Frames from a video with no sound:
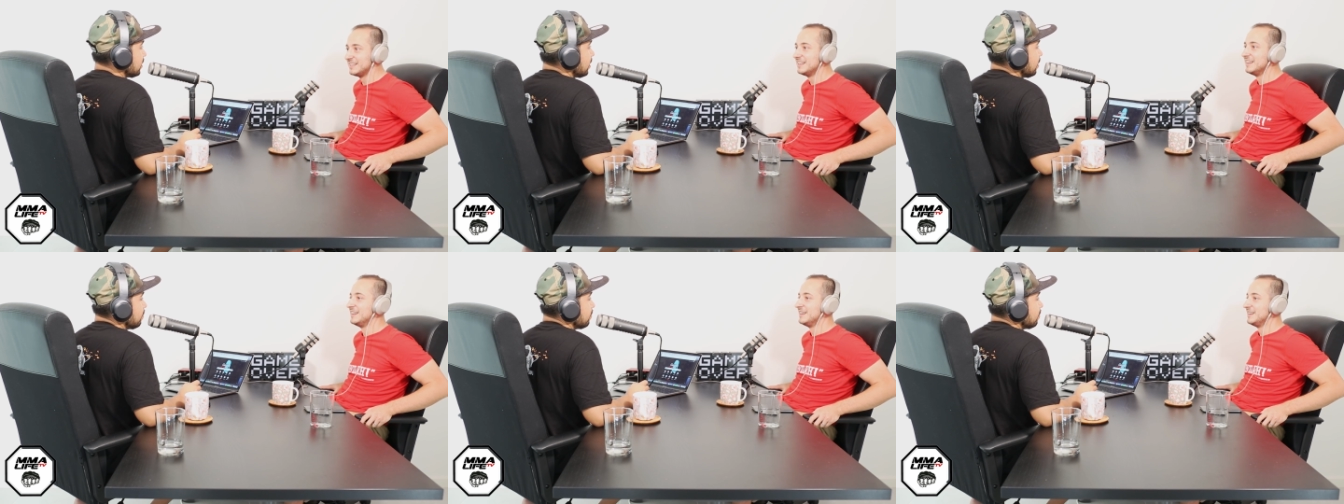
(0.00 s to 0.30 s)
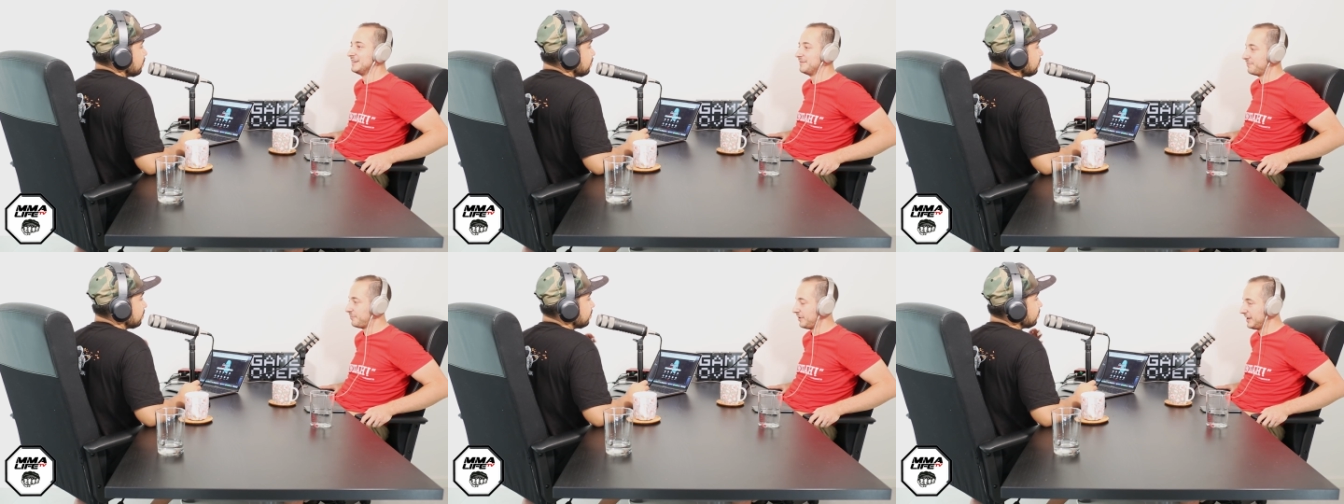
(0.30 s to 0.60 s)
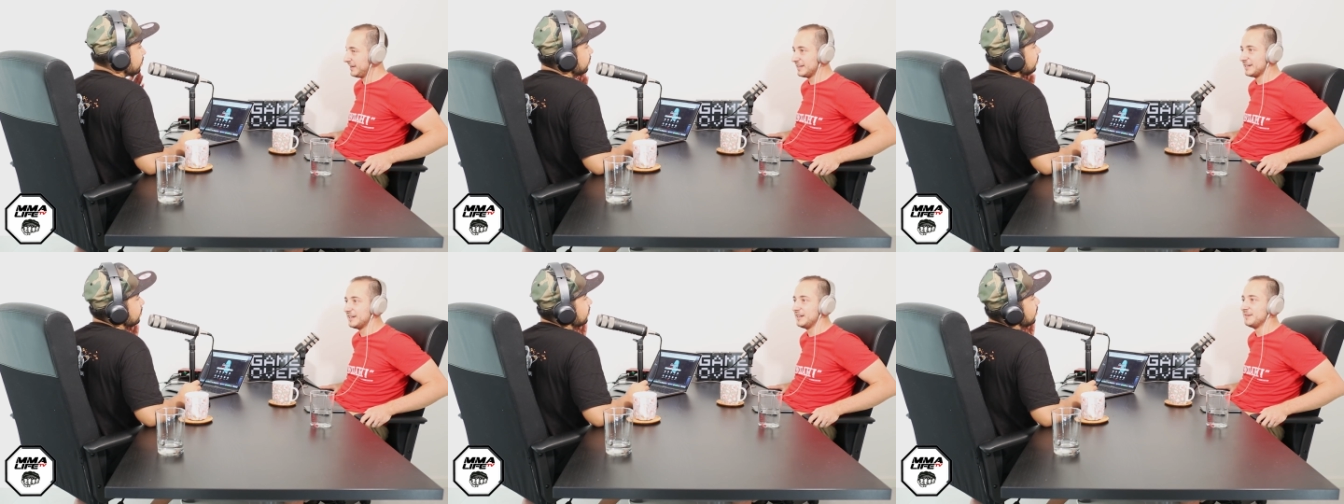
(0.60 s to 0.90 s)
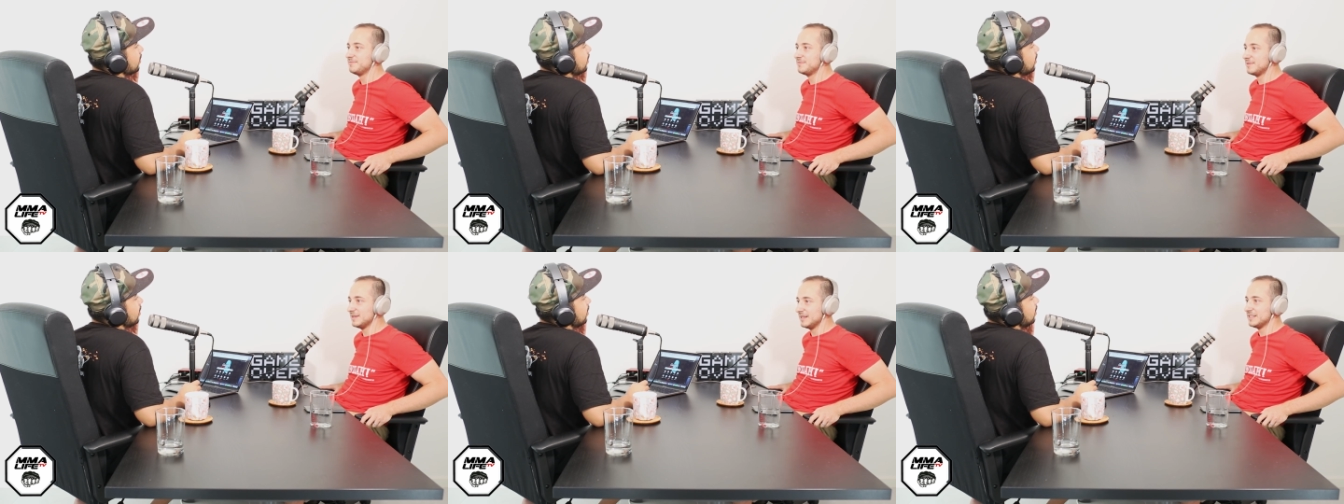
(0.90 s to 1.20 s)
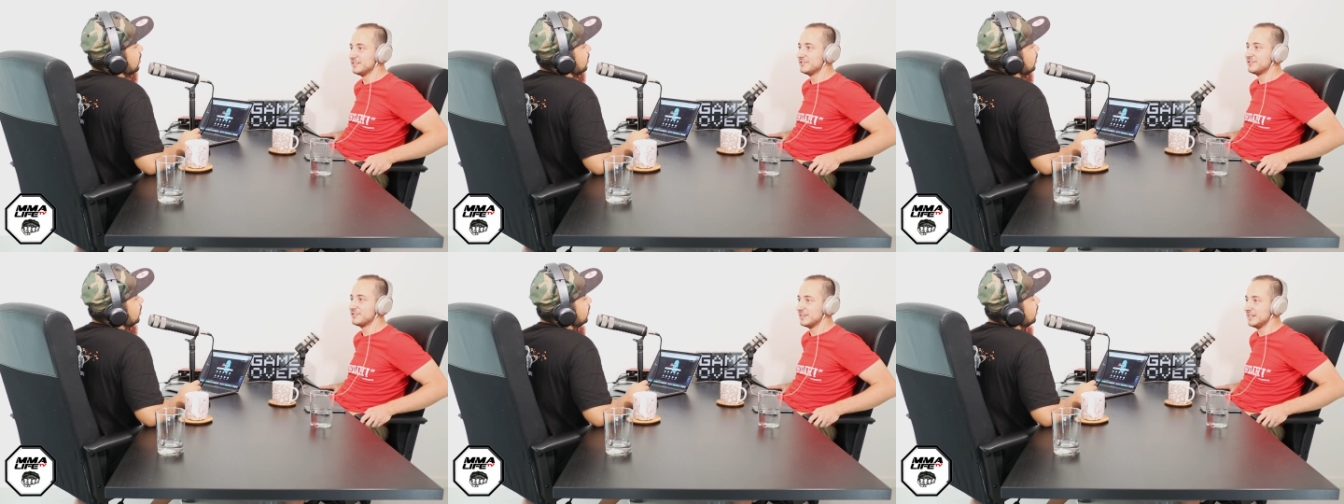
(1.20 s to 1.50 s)
Yeah, break it up,
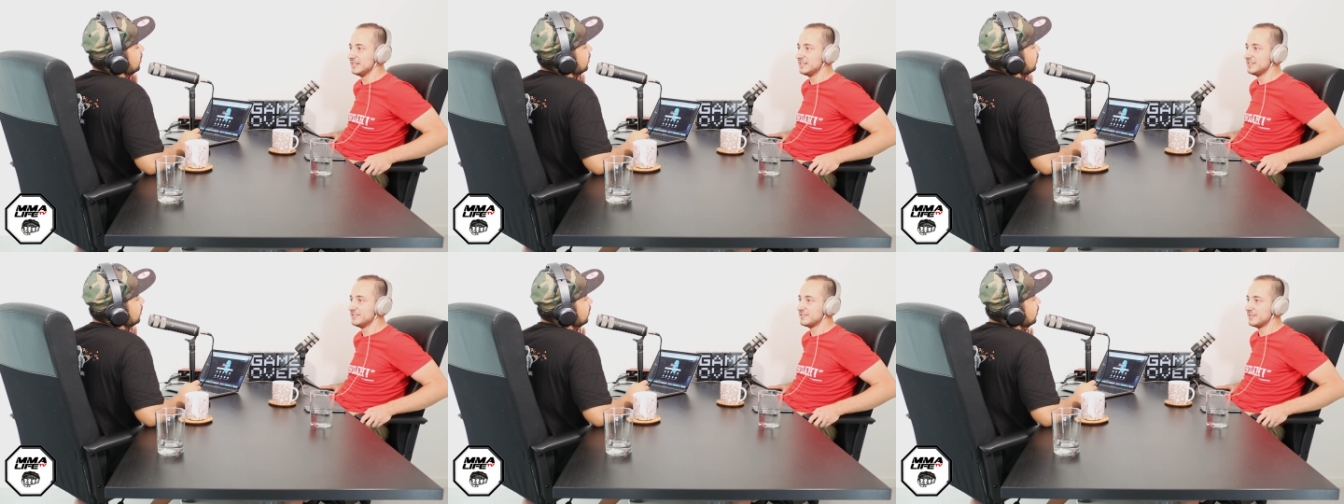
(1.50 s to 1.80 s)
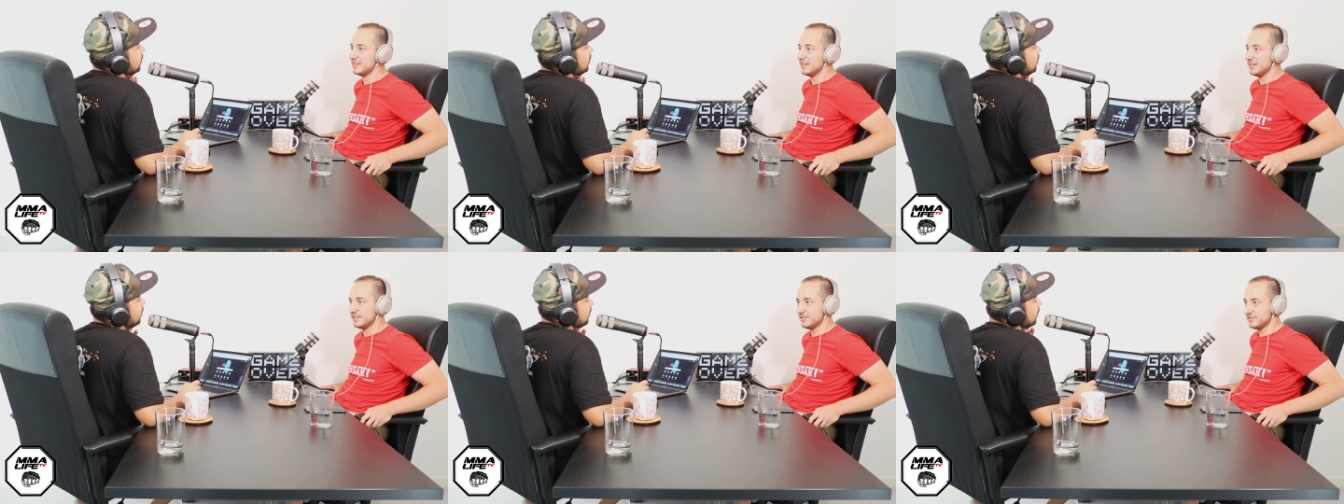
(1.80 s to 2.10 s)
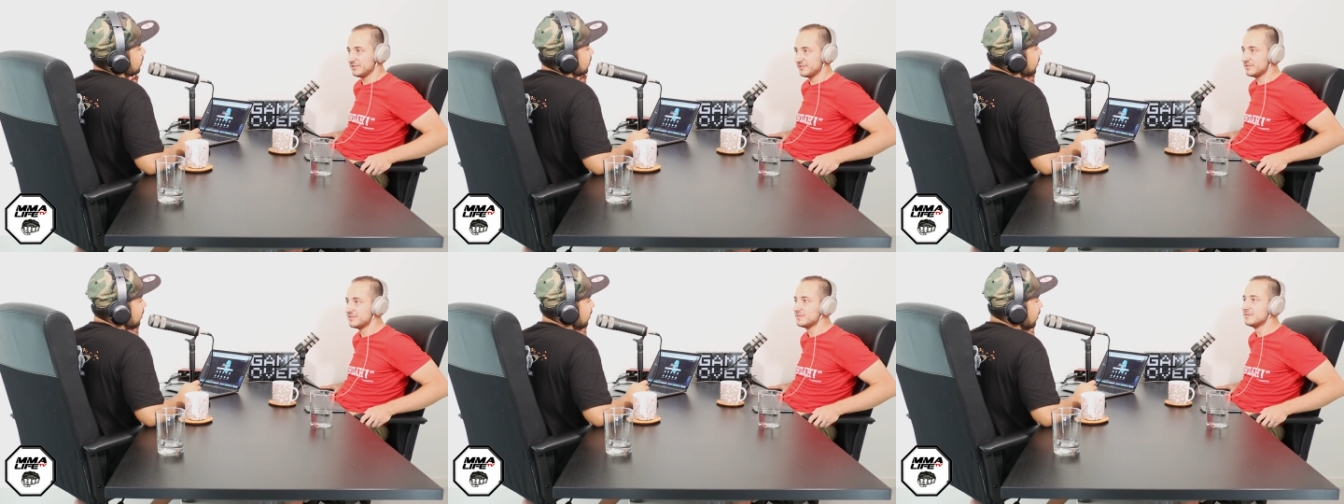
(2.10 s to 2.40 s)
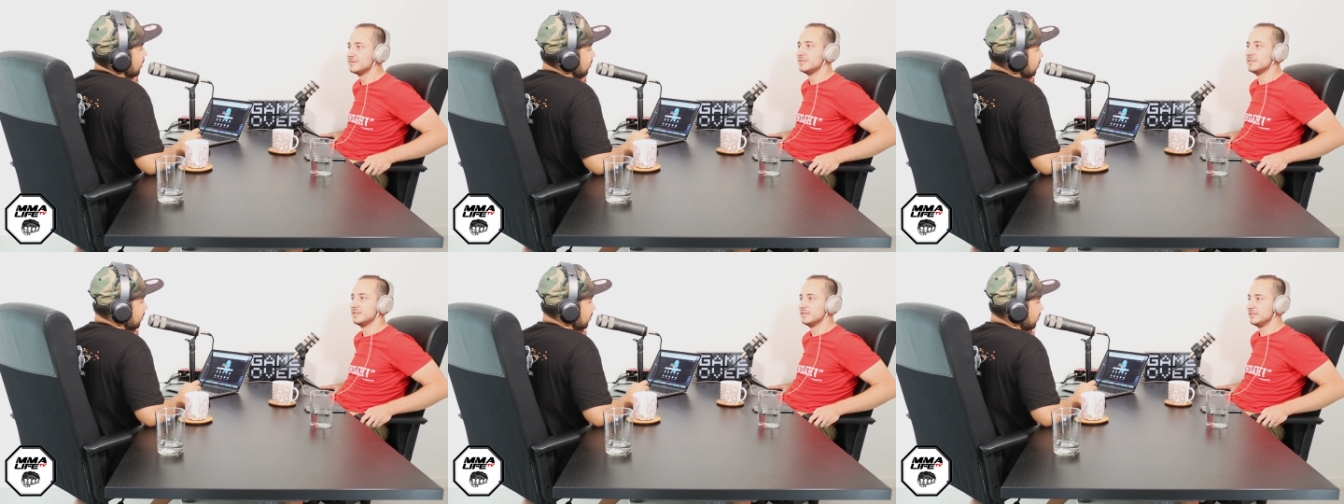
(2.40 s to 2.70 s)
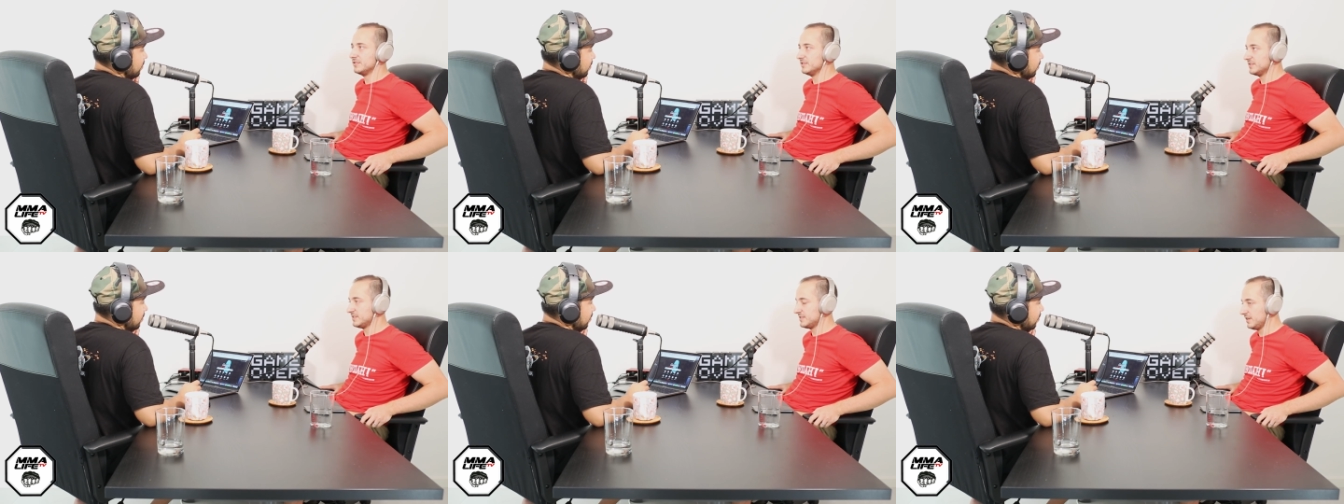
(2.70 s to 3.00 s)
clinch, clinch, clinch. Yeah,
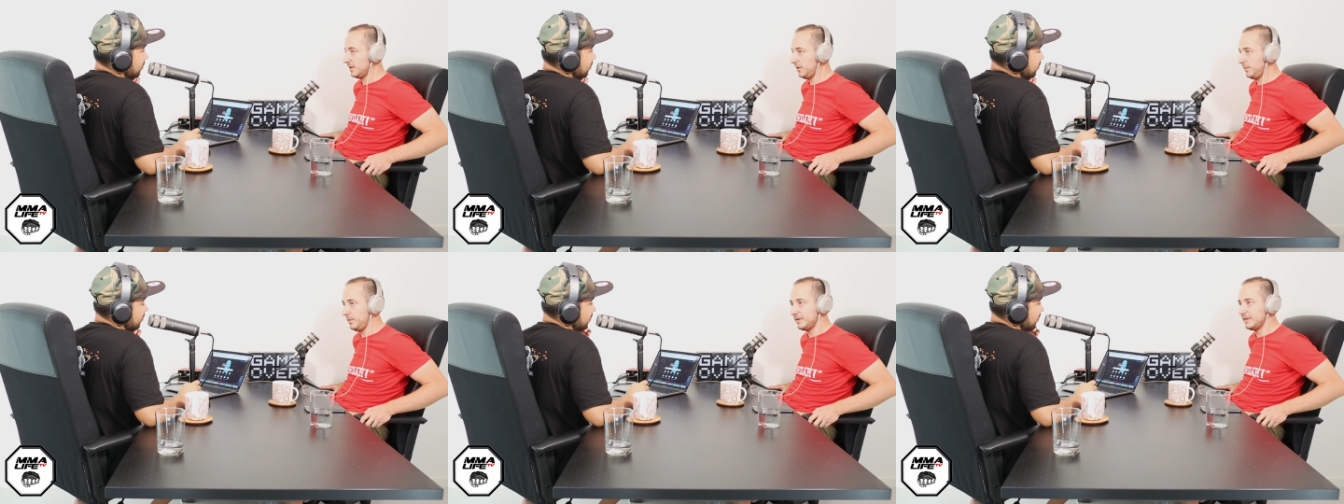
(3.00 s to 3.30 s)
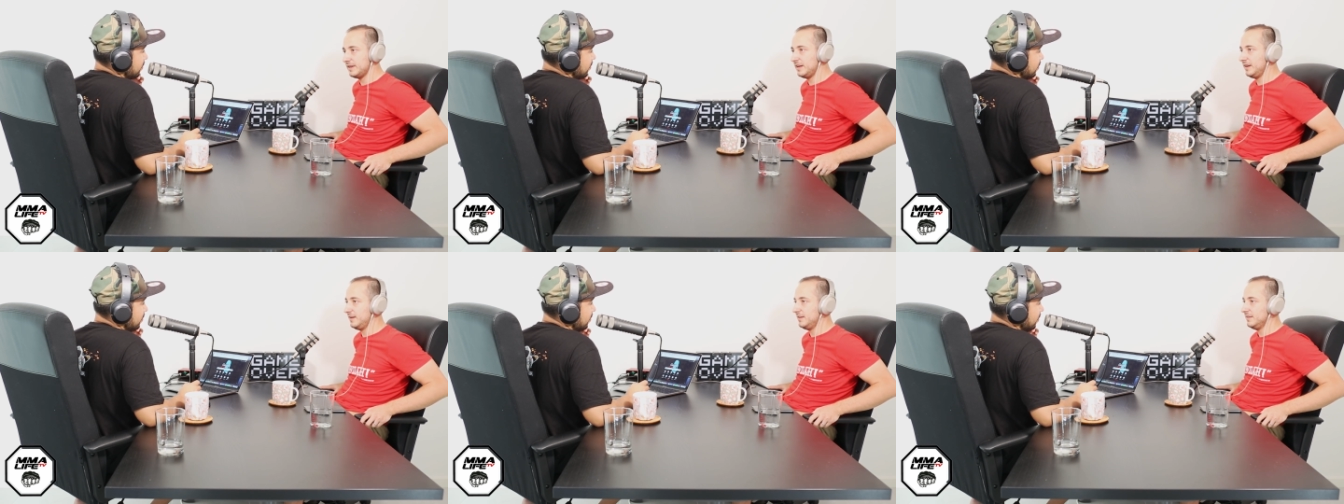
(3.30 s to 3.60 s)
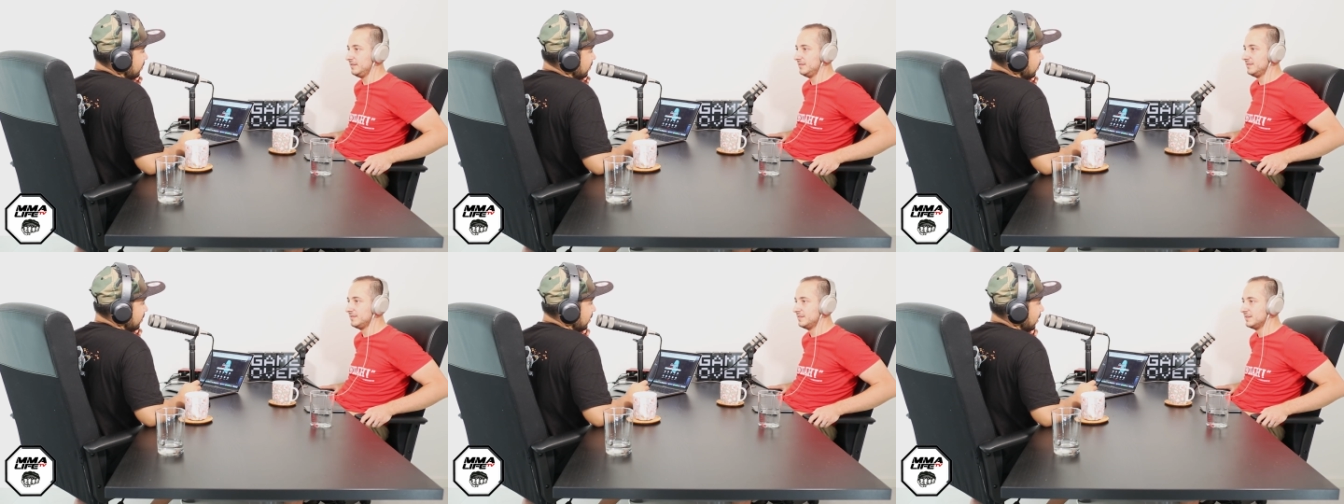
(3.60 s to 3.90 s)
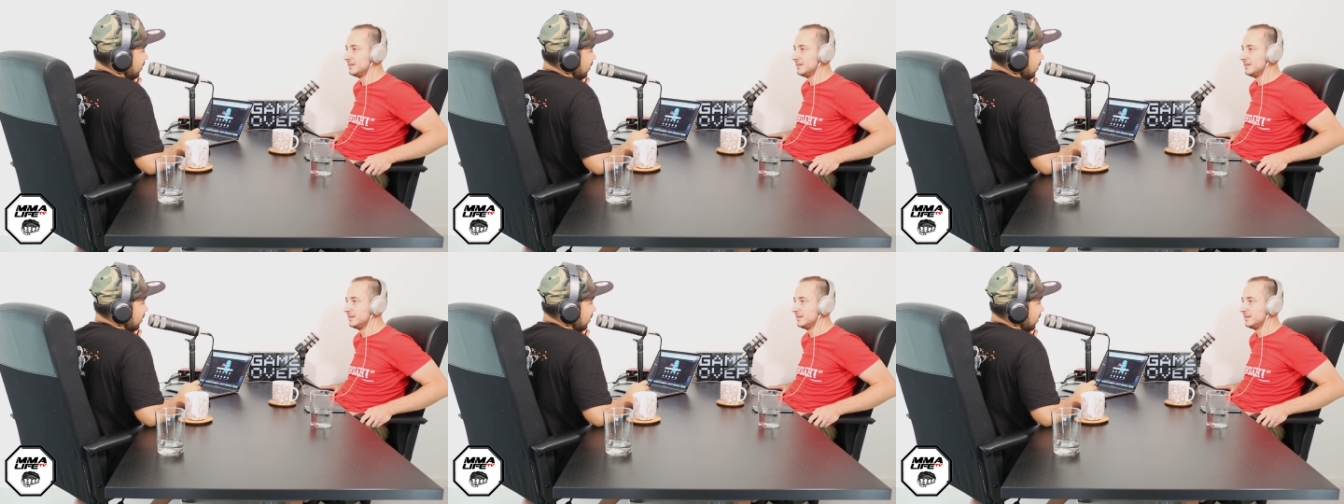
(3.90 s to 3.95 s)
just slow it down.